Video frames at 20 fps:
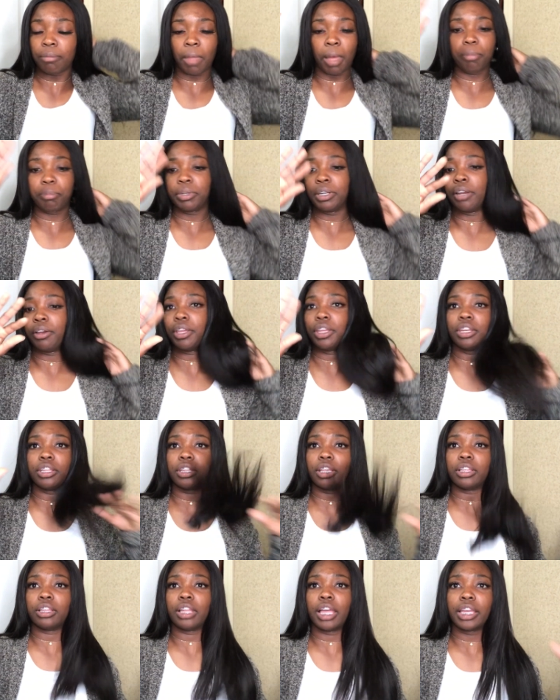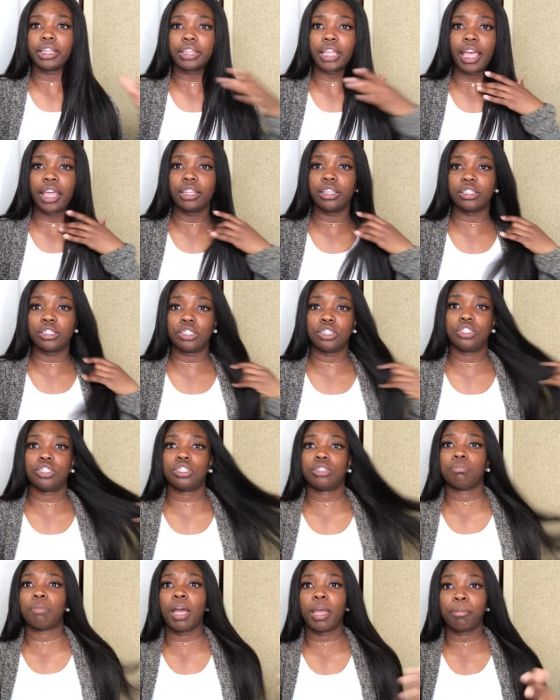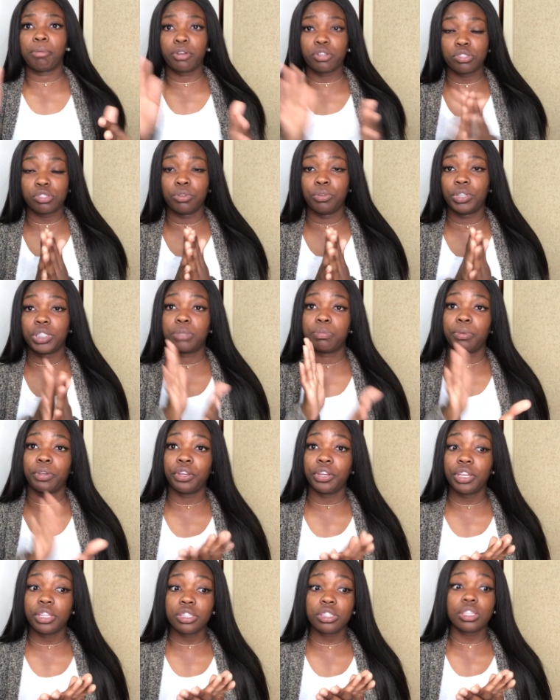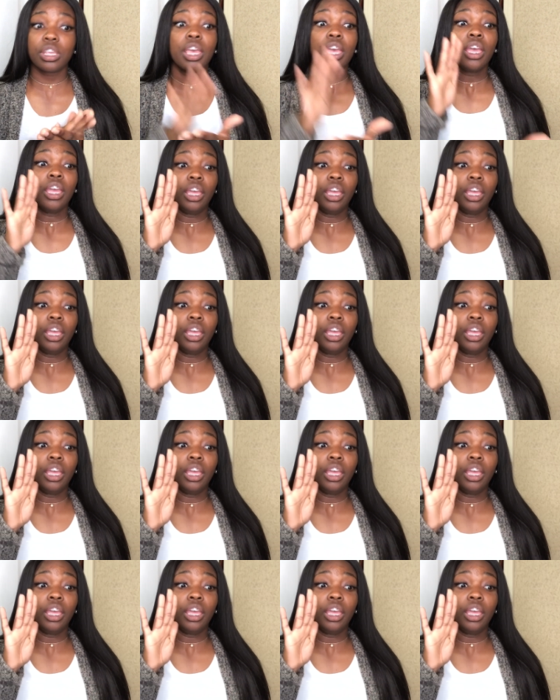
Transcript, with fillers: I'm not putting out anything like that this is just my personal experience